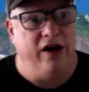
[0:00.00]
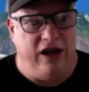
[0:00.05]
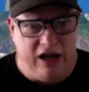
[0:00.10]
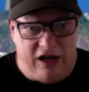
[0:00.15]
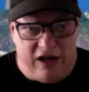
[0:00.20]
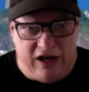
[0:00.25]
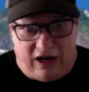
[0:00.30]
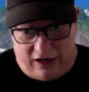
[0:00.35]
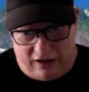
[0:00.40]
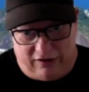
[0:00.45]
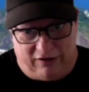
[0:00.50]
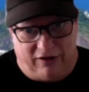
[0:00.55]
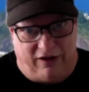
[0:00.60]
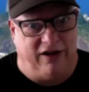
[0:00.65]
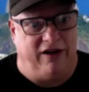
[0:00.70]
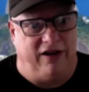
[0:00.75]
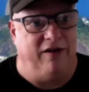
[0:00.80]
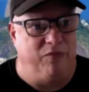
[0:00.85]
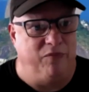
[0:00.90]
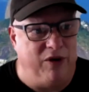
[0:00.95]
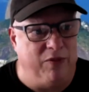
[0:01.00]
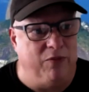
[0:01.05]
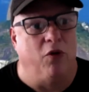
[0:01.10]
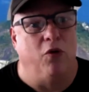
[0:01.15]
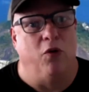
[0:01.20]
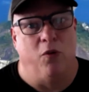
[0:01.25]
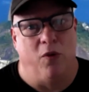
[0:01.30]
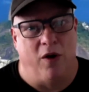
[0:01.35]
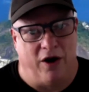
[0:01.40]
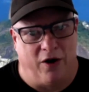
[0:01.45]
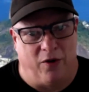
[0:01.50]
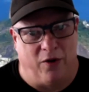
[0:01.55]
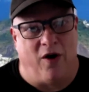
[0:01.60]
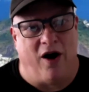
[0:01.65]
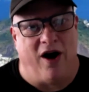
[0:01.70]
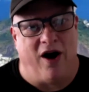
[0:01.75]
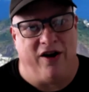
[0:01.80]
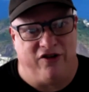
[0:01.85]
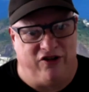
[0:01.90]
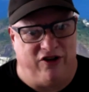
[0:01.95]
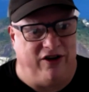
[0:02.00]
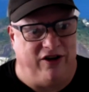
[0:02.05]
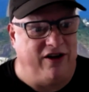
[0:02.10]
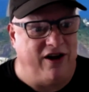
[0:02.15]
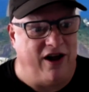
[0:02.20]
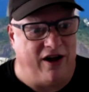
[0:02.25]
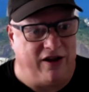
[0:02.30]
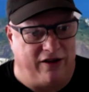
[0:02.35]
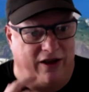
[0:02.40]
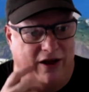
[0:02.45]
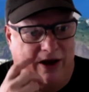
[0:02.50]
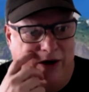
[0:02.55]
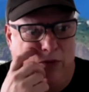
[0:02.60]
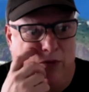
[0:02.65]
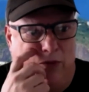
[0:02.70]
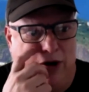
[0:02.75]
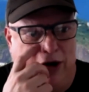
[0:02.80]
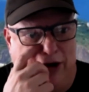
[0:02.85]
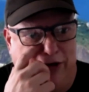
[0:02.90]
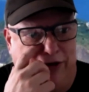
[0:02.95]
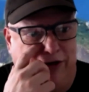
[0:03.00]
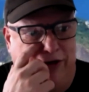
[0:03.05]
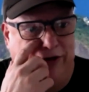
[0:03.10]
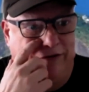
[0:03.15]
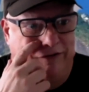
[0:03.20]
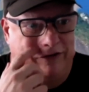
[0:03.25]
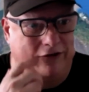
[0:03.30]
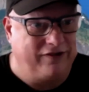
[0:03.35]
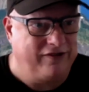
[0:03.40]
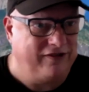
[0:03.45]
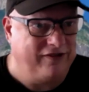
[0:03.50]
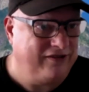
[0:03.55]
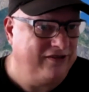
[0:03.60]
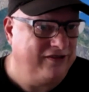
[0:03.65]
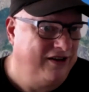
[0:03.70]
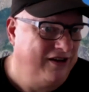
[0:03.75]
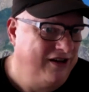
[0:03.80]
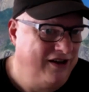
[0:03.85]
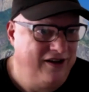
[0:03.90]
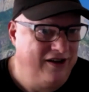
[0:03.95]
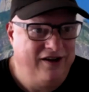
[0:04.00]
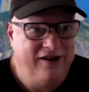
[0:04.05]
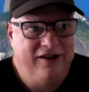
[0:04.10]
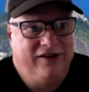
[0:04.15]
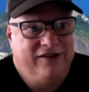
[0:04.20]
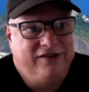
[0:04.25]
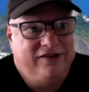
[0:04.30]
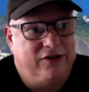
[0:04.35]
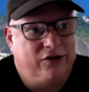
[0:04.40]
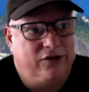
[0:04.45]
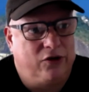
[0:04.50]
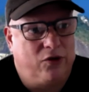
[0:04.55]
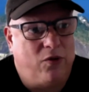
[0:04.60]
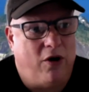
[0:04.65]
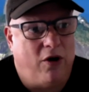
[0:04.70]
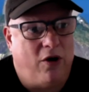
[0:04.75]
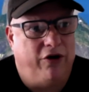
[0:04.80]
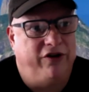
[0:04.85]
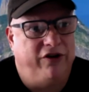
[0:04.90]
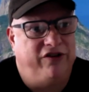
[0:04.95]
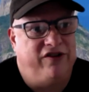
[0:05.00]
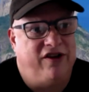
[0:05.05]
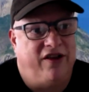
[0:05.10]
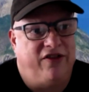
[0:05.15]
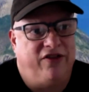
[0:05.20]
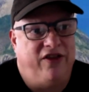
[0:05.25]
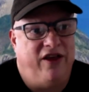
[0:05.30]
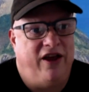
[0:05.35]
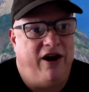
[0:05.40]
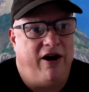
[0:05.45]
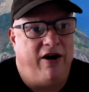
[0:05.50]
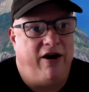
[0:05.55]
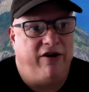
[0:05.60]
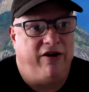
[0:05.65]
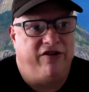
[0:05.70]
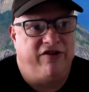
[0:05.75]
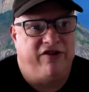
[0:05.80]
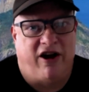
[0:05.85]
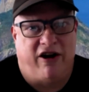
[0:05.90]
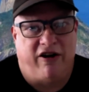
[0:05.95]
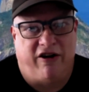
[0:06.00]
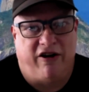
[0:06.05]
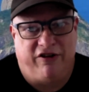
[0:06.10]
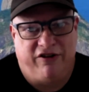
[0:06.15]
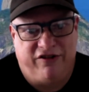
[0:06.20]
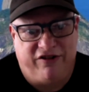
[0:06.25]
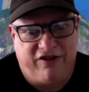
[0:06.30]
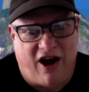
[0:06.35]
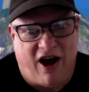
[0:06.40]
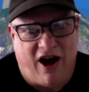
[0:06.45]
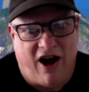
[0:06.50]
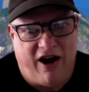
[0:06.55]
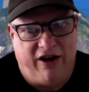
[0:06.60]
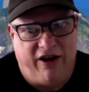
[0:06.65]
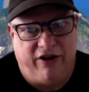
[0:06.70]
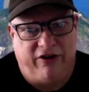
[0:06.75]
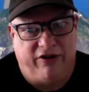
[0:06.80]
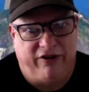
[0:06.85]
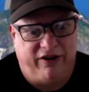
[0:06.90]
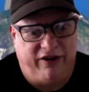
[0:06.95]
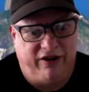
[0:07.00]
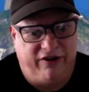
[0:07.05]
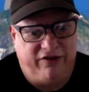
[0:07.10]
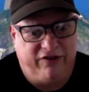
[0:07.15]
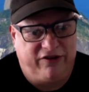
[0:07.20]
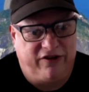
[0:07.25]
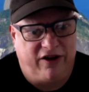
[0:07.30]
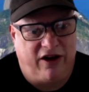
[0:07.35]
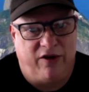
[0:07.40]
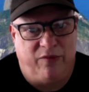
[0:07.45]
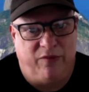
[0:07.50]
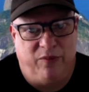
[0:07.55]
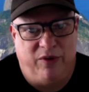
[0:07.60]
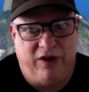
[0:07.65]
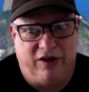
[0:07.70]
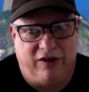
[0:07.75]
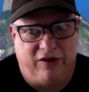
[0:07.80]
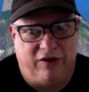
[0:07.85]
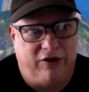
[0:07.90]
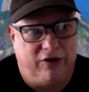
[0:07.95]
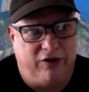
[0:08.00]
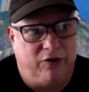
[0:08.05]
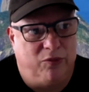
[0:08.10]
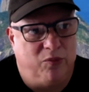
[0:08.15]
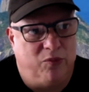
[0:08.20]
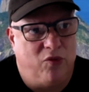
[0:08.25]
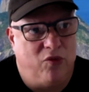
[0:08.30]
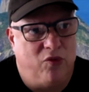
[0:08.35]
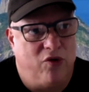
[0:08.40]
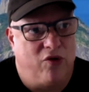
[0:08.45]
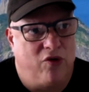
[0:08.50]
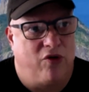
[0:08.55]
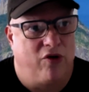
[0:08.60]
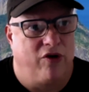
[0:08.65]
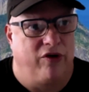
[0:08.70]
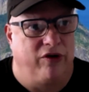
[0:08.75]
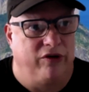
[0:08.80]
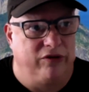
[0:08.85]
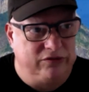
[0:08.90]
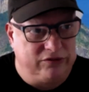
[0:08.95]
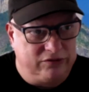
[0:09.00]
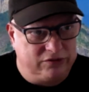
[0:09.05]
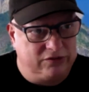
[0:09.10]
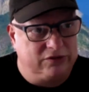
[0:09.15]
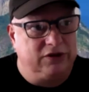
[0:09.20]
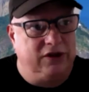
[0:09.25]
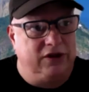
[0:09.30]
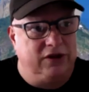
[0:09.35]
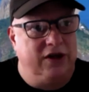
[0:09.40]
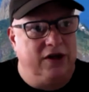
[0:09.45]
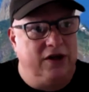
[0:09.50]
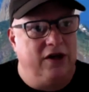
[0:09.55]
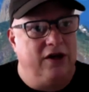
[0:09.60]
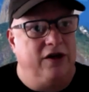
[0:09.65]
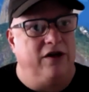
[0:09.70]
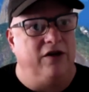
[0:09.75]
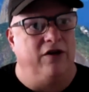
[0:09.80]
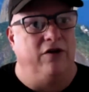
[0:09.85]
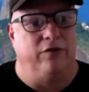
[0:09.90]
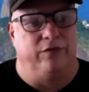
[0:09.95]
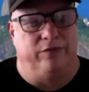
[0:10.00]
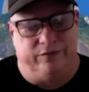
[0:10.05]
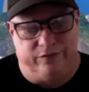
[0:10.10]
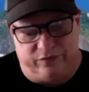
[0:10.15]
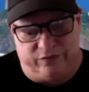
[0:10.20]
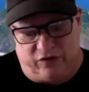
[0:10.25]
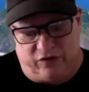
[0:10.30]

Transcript: in England, and people will want to watch it. Not like, wow, this you know the quality is not there it's not our style it's got to be a little more you know,